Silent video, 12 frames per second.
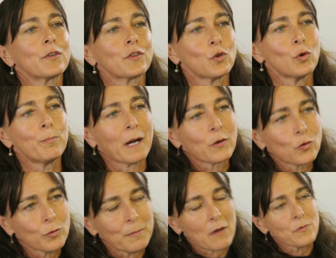to go back to
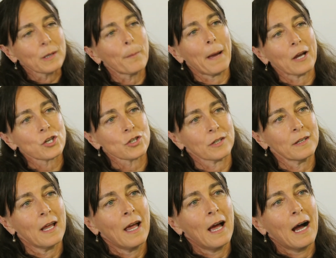my real passion
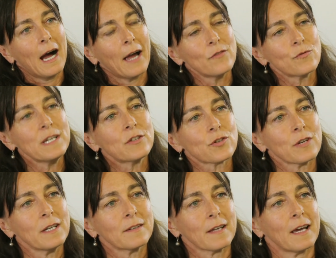and
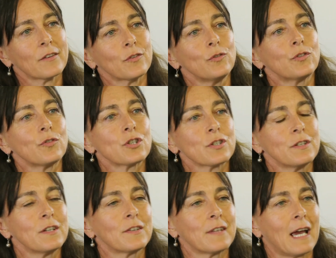retrained as a
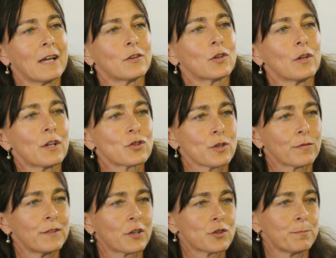nutritionist at the College of
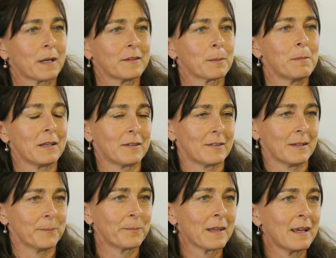Naturopathic Medicine.
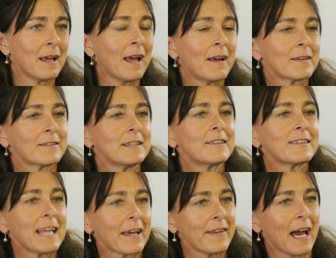Since then,